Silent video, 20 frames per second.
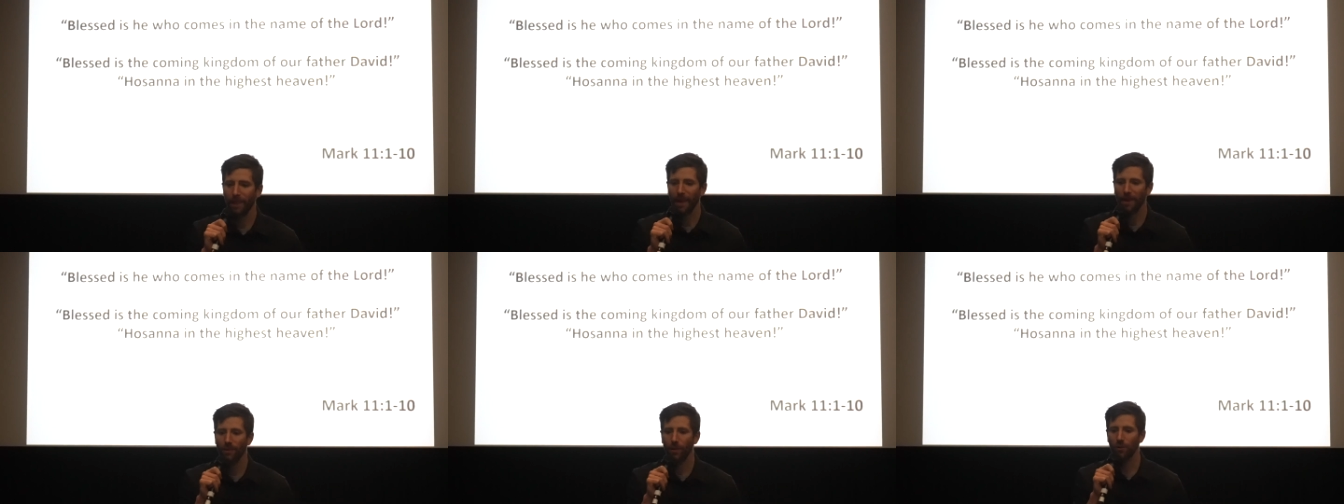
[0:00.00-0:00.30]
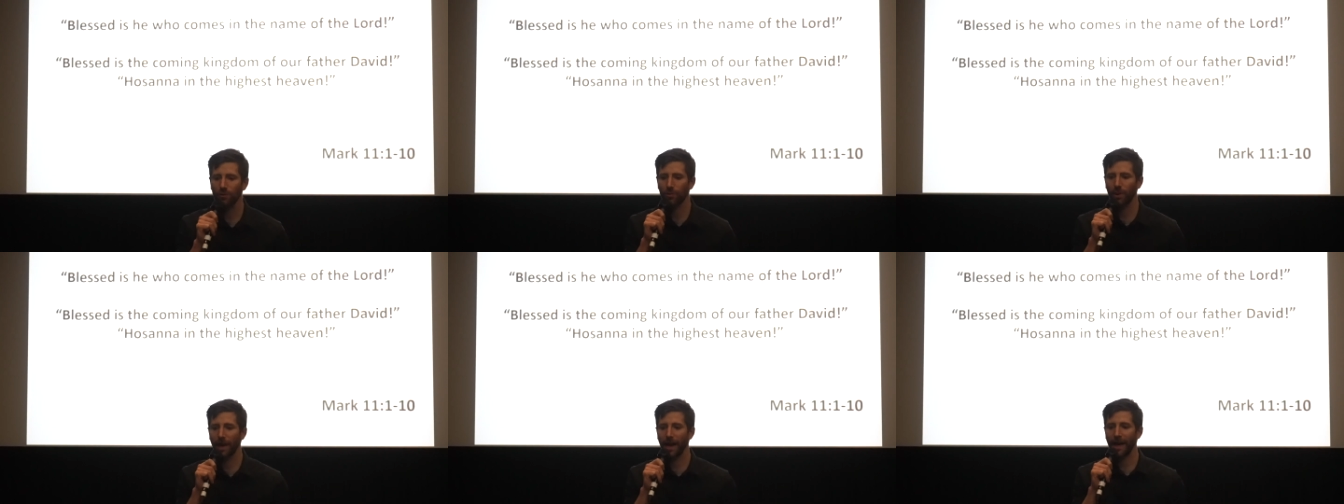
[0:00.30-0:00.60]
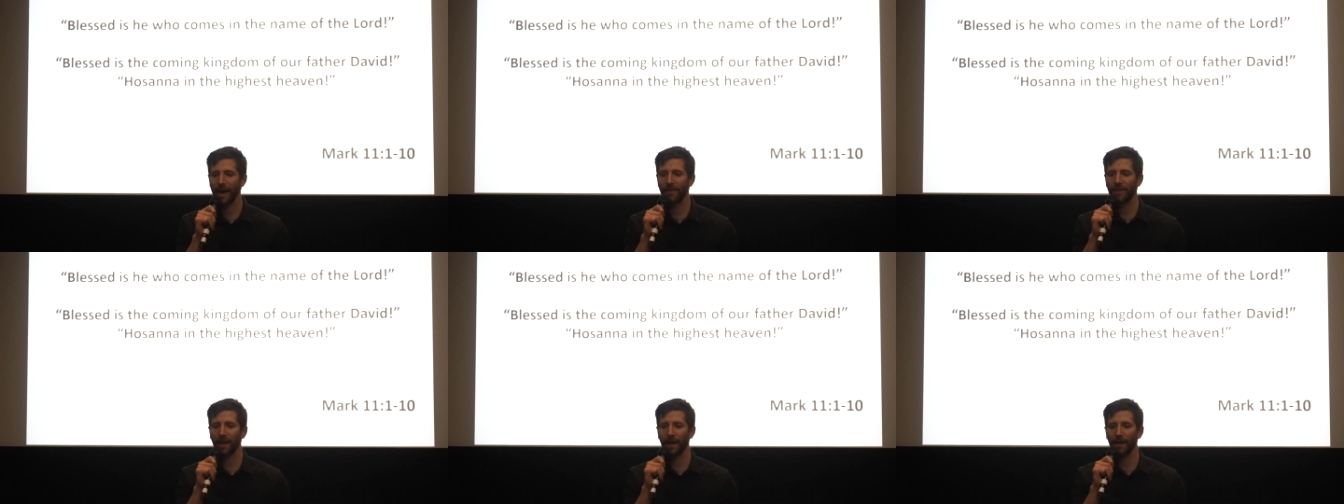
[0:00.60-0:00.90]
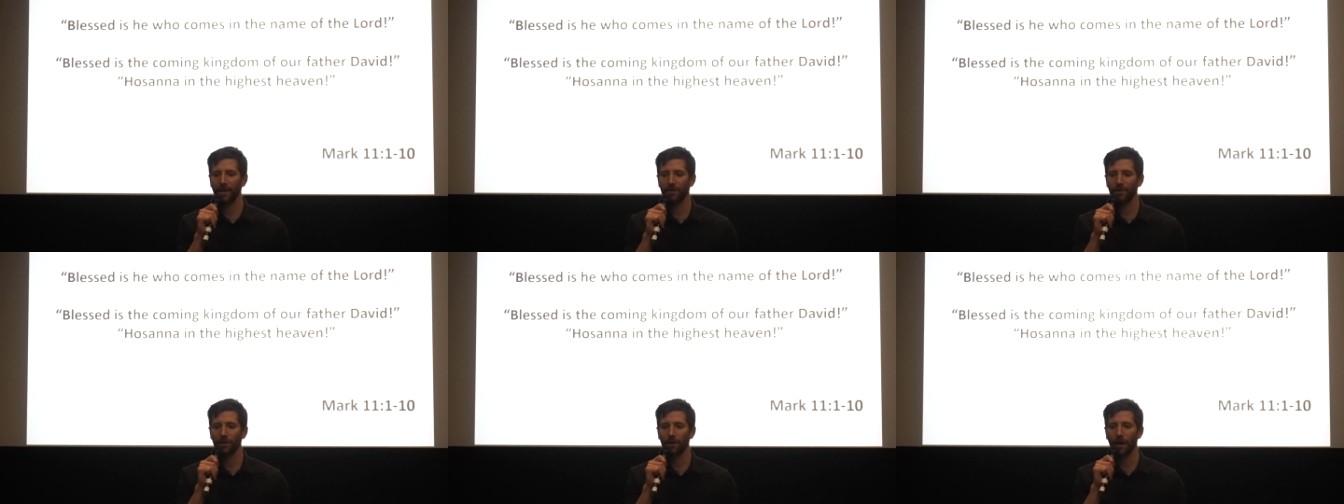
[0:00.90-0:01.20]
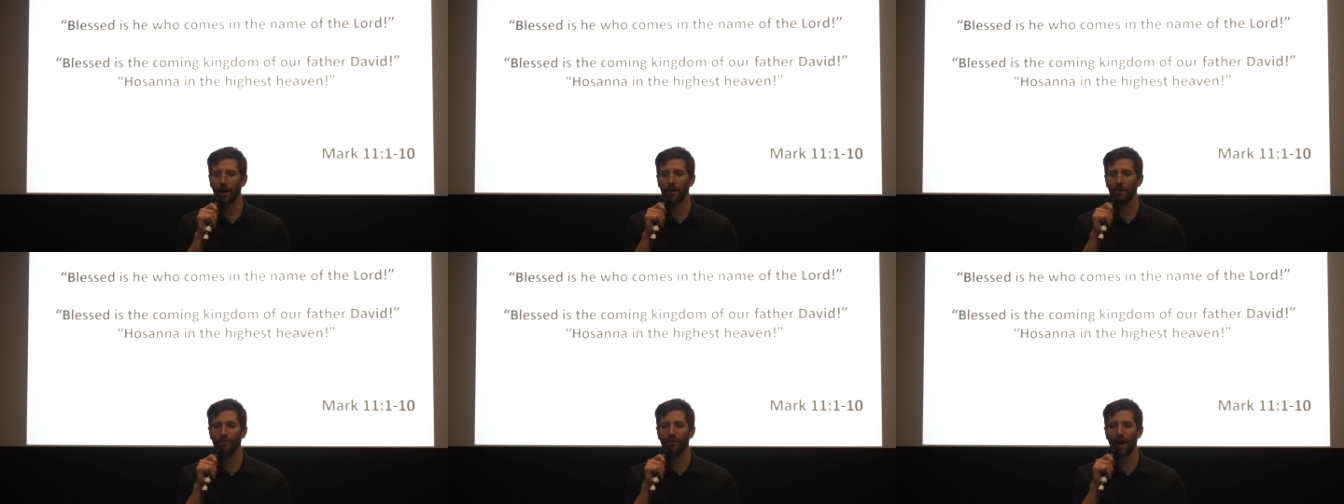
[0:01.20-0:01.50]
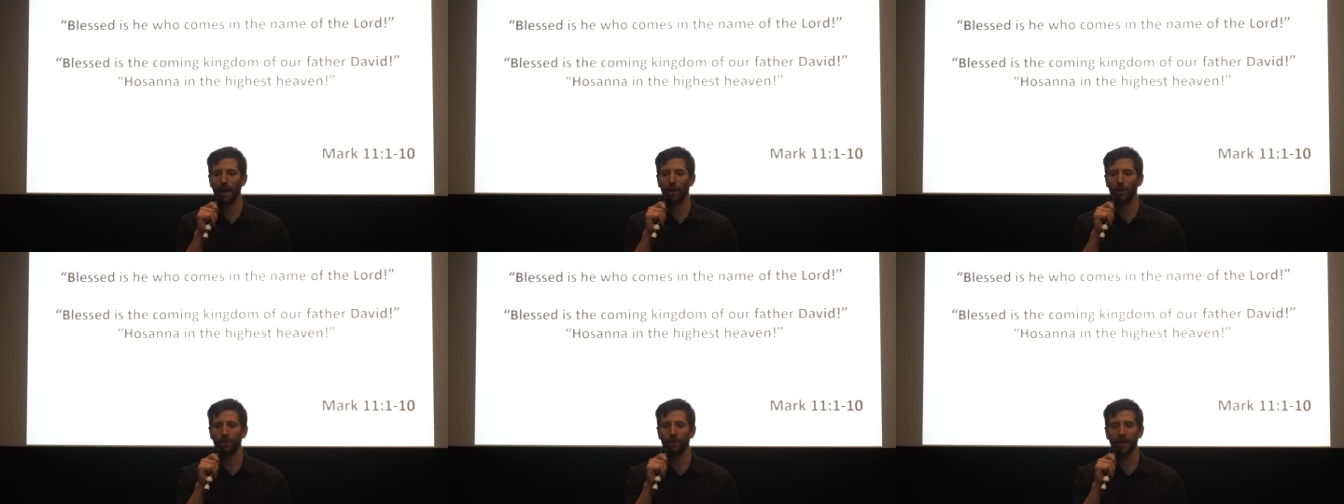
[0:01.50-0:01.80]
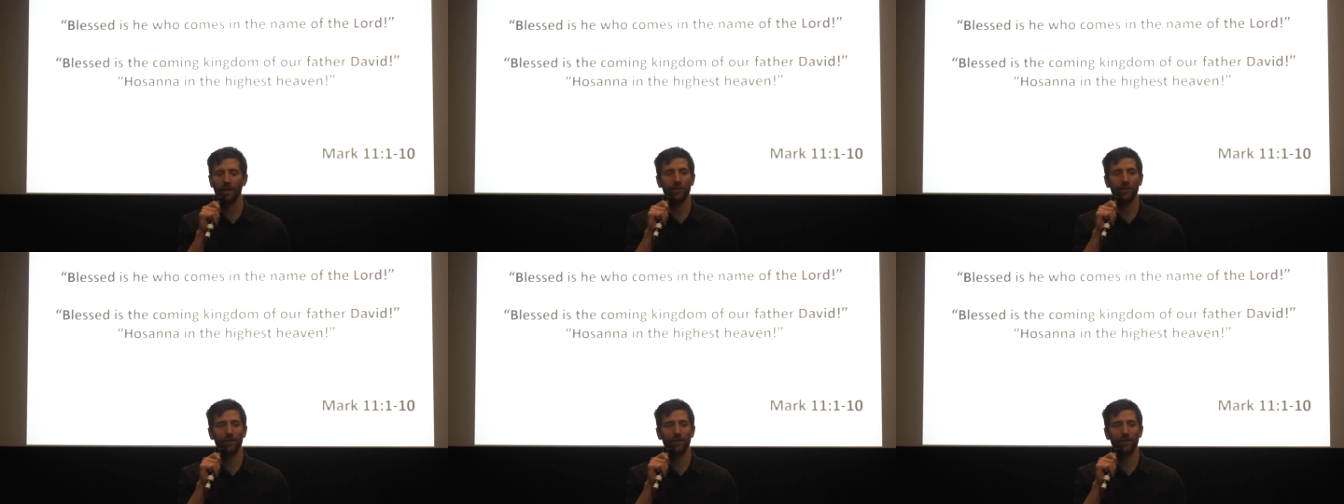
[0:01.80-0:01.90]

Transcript: those went ahead, they followed, they